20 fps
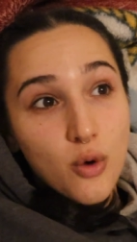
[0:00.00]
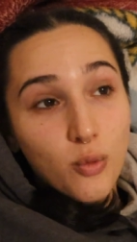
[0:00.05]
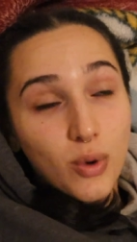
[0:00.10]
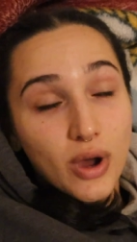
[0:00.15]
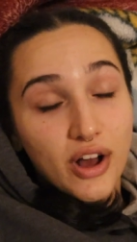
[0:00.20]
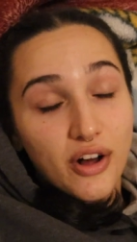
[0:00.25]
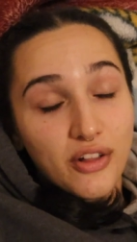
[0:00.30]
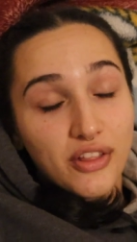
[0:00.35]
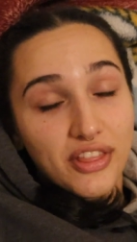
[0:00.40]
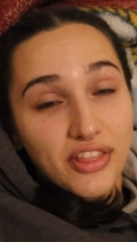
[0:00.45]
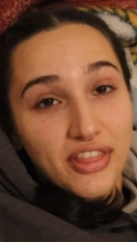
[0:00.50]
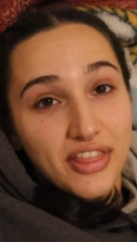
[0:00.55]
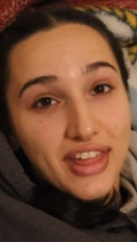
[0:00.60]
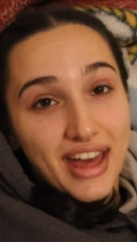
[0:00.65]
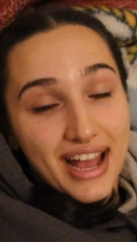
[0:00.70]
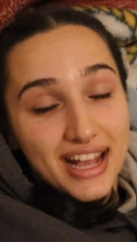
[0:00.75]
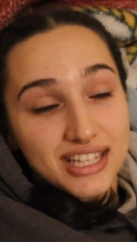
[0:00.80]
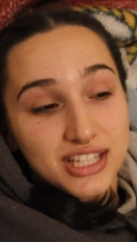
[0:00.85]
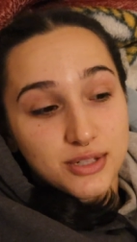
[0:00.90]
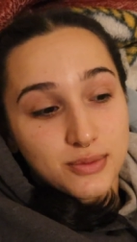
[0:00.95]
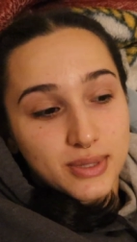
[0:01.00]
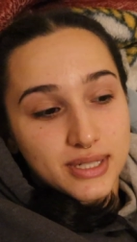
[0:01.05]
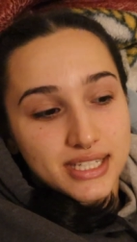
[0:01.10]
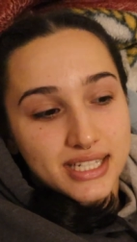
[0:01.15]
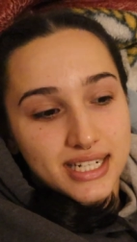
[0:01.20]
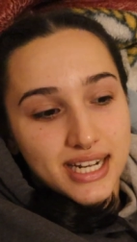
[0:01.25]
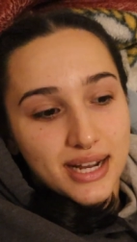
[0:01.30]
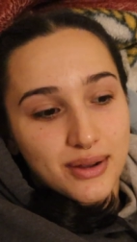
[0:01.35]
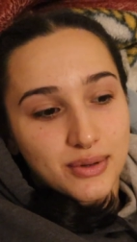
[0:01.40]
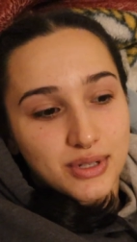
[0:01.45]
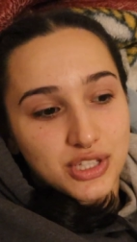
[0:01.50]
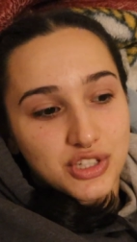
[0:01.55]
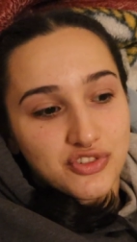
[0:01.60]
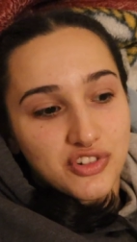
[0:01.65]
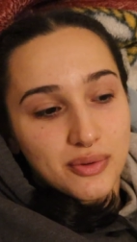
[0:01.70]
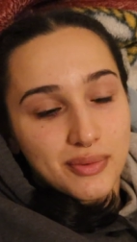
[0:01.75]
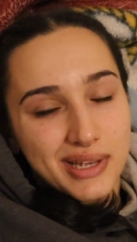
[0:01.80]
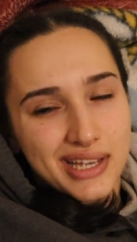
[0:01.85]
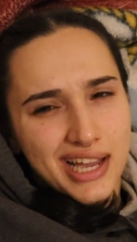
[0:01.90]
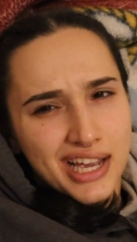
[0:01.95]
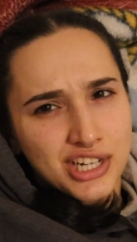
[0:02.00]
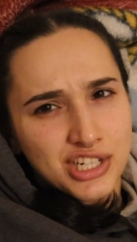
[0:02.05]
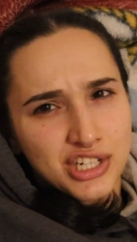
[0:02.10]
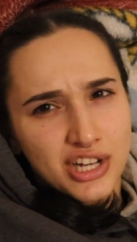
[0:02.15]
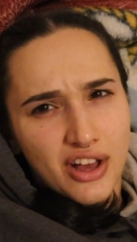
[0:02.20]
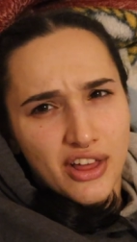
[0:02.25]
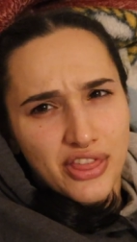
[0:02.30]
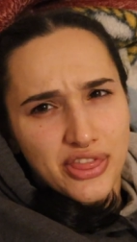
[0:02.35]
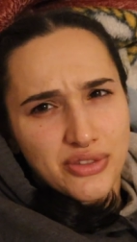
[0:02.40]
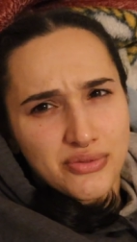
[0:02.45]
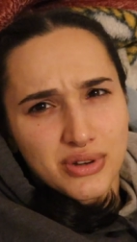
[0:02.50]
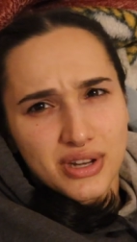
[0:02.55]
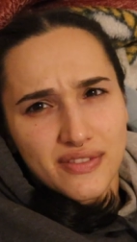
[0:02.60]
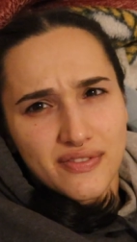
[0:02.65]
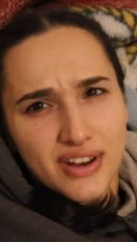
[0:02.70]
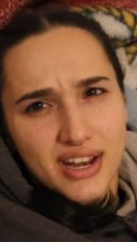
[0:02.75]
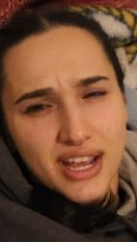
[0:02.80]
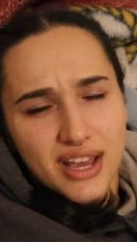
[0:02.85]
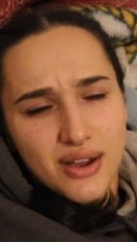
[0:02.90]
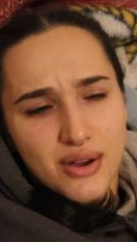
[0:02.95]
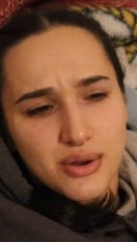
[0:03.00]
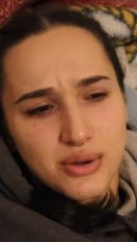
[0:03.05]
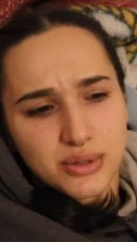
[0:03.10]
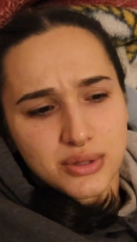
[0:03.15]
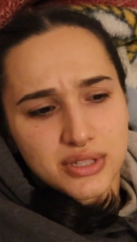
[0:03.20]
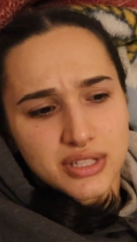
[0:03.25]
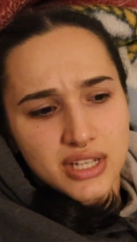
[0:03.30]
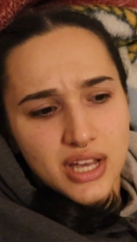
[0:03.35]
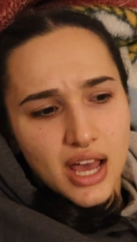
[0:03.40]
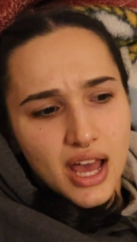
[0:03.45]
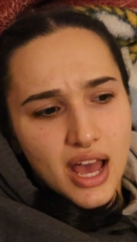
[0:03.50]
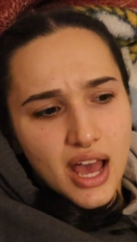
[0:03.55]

Well, that's what today was for me. I shot three videos.